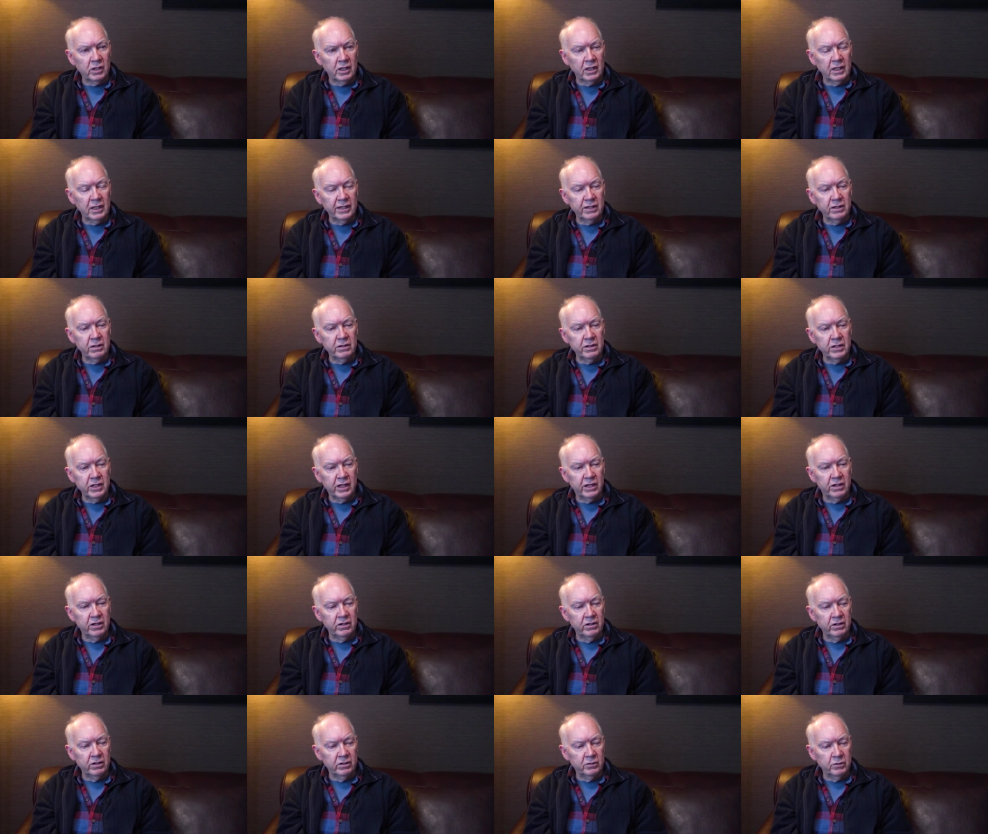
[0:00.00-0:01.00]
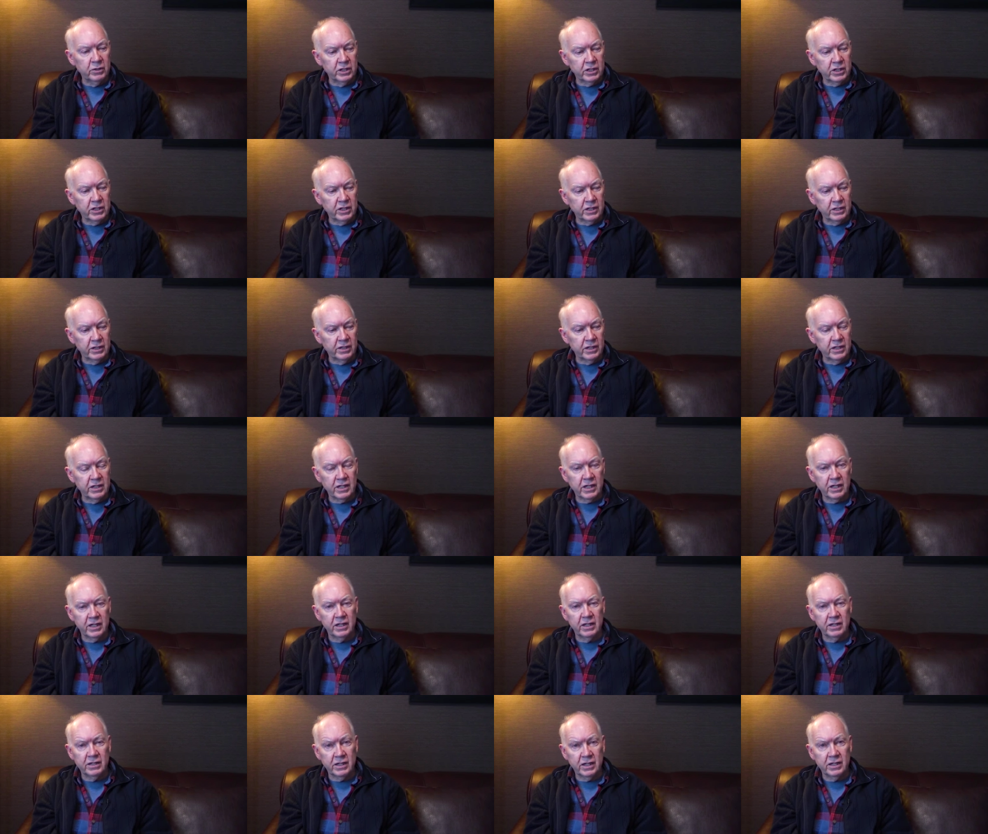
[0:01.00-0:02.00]
a letter to the editor in which they
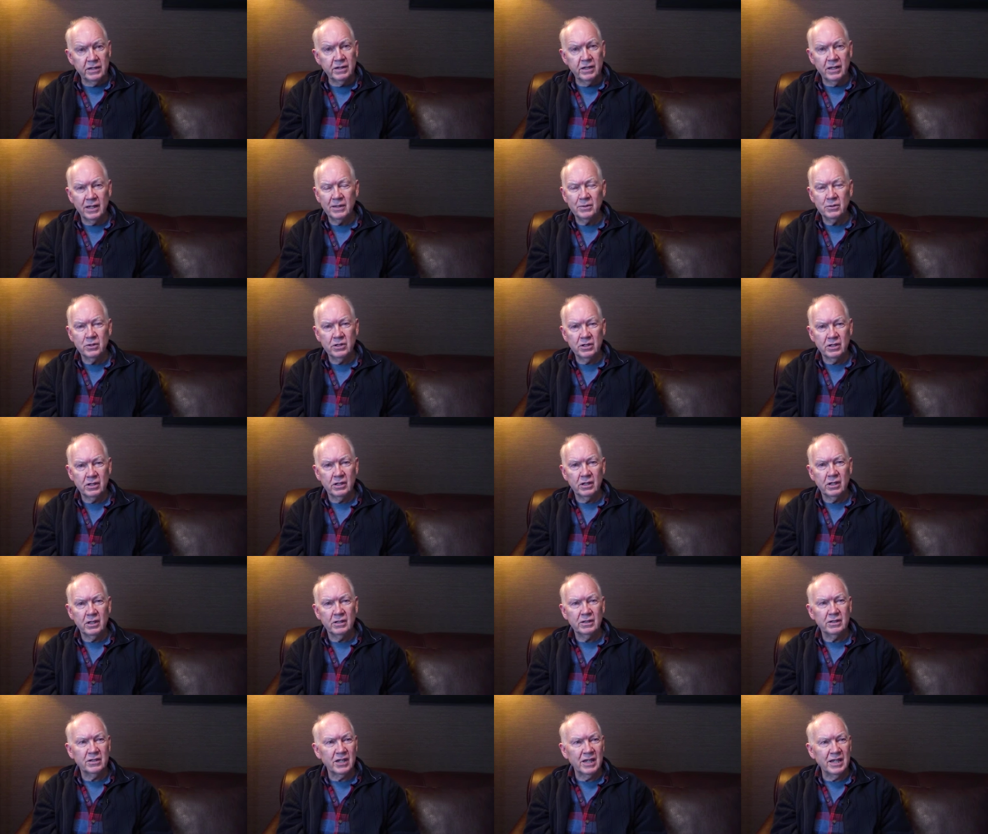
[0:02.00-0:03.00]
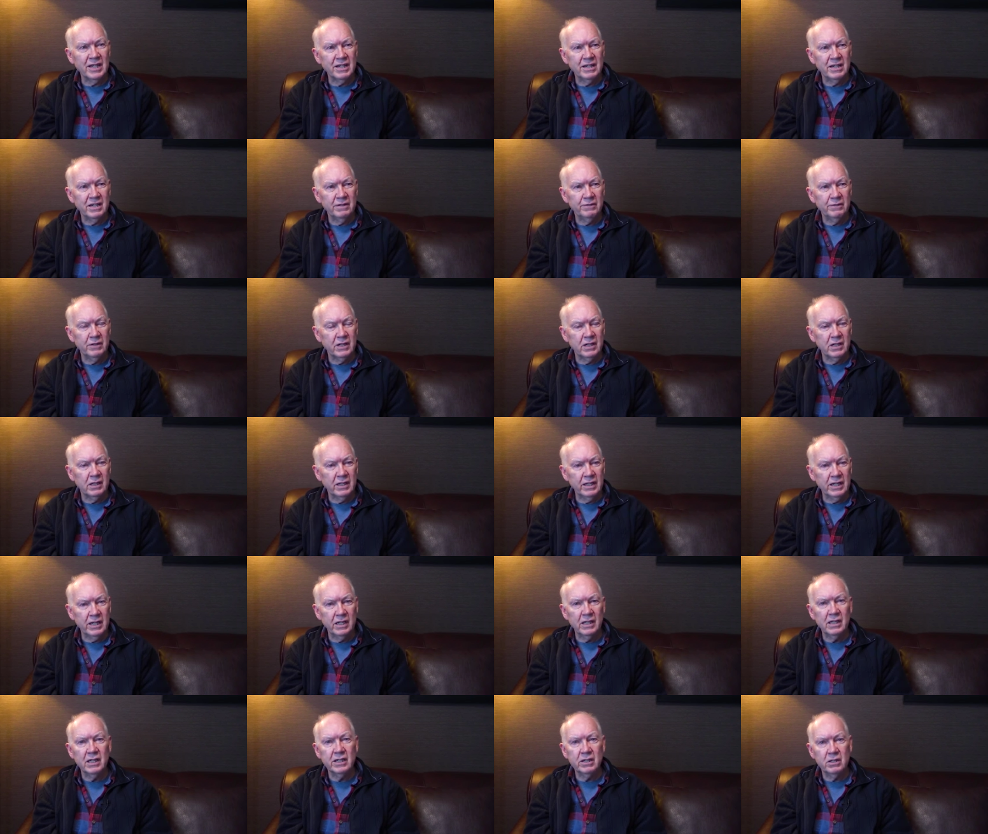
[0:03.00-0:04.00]
said that I was scientifically
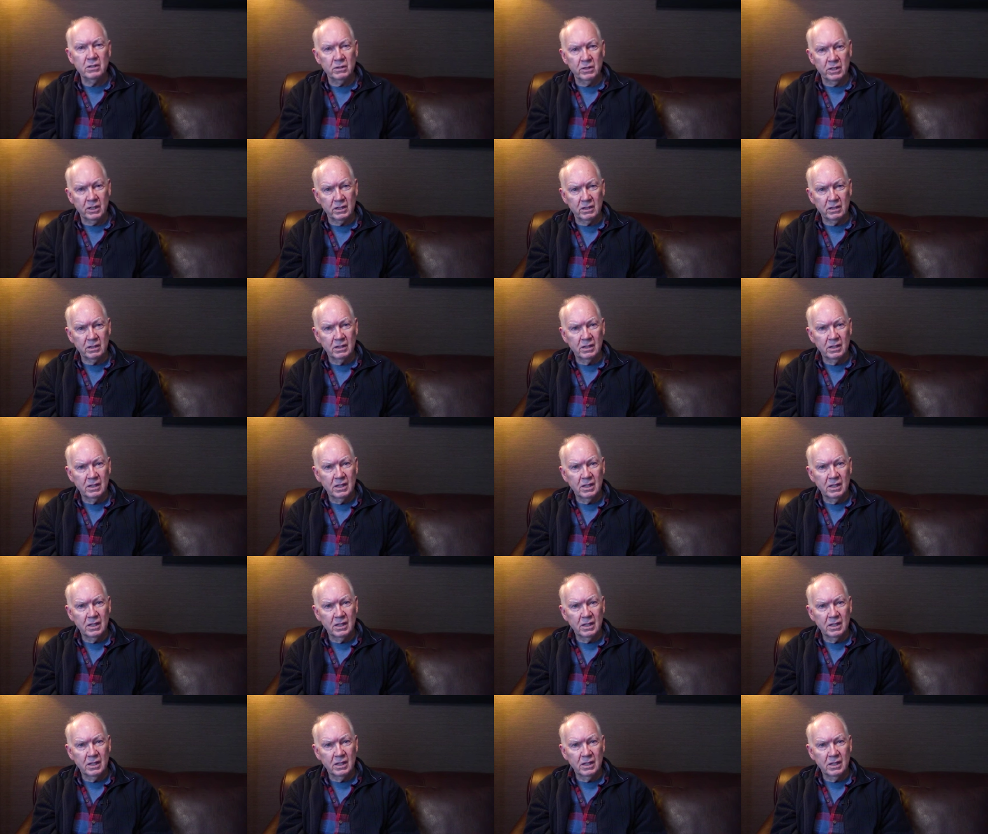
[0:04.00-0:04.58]
illiterate.